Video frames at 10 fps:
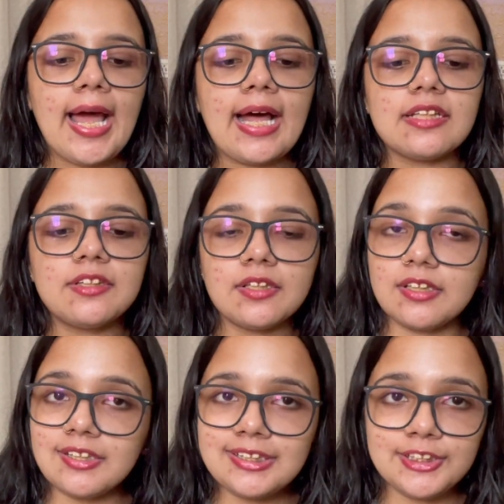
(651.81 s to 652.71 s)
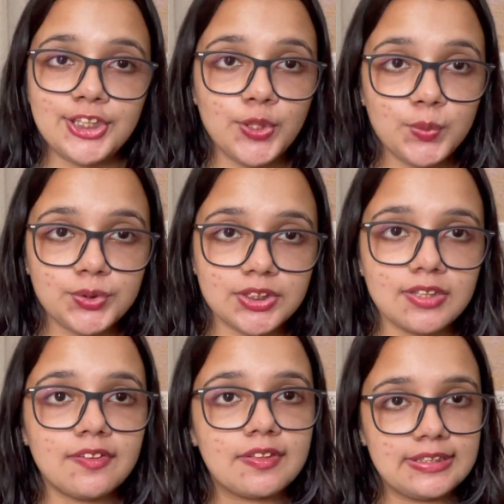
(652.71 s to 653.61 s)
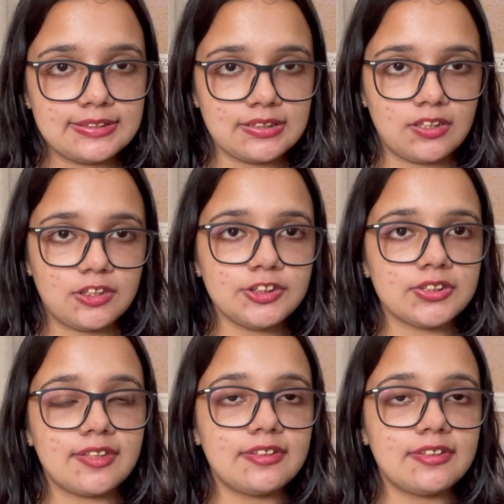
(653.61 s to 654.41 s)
and third user research